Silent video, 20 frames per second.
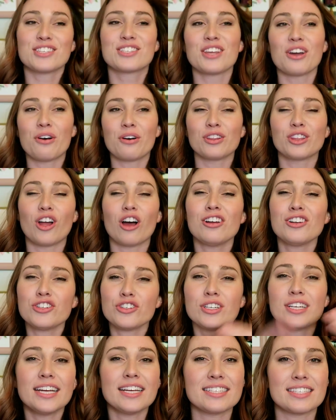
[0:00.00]
So
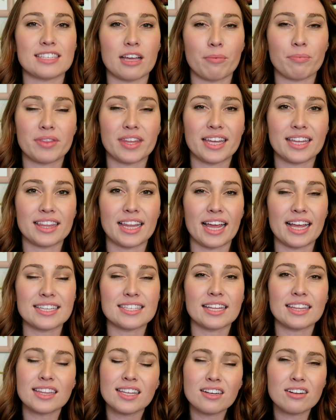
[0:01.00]
laundry is something that
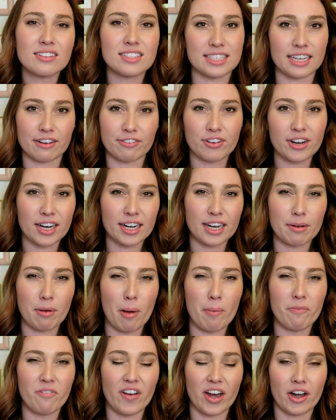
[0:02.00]
is a little
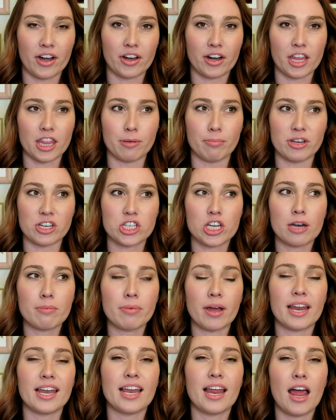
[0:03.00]
different varying on the
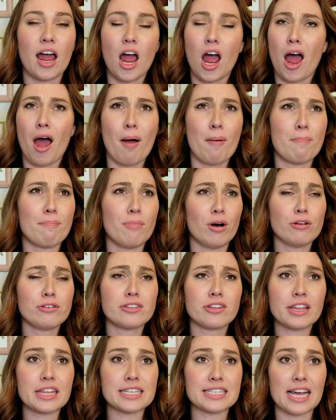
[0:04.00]
mission, but
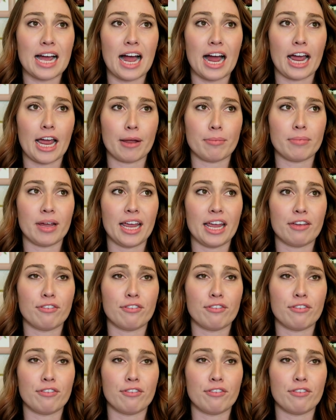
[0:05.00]
most of the time,